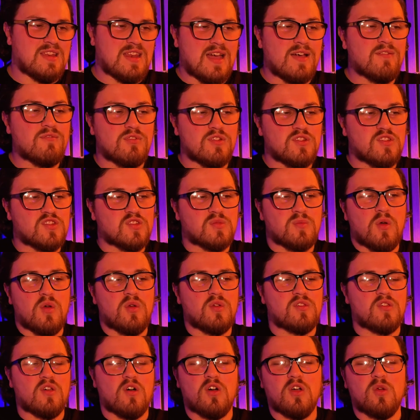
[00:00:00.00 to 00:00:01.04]
an average
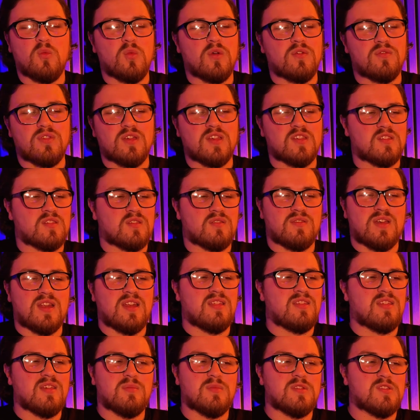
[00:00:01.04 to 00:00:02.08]
smoke time with this of
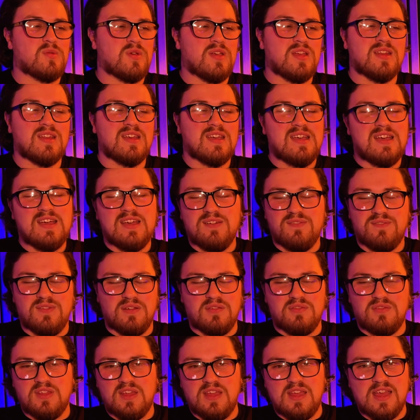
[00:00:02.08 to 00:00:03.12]
anything between
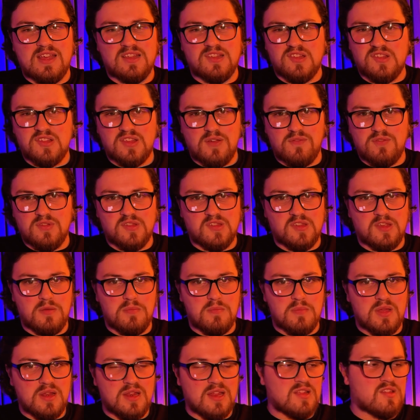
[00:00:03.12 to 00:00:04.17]
50 and 70
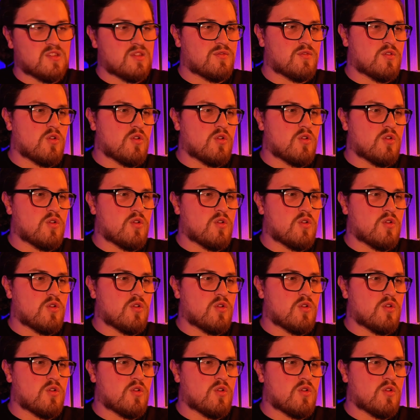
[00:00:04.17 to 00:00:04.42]
minutes.